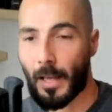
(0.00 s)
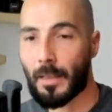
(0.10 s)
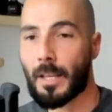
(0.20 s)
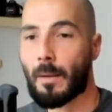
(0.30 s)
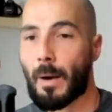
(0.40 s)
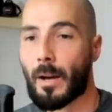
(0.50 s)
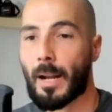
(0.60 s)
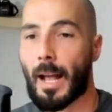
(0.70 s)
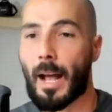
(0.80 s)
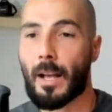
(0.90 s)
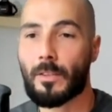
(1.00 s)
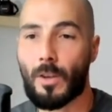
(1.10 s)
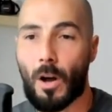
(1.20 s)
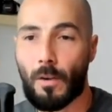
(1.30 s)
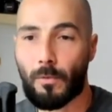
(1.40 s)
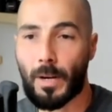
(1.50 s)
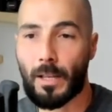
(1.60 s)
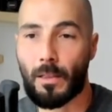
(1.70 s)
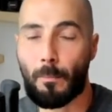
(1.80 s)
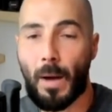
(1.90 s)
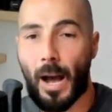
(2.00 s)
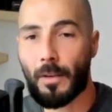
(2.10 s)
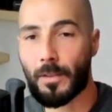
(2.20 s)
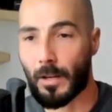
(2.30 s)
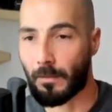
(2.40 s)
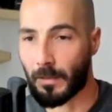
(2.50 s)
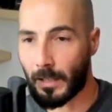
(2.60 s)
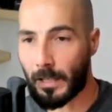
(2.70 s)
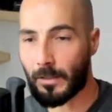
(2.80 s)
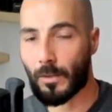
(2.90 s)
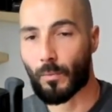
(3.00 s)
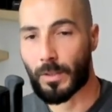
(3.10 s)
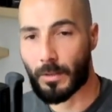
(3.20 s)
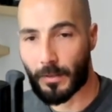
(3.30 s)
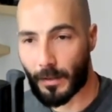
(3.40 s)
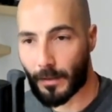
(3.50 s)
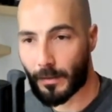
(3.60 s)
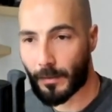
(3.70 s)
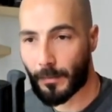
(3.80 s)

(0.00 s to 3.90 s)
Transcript: Think about it as offering the path of least resistance.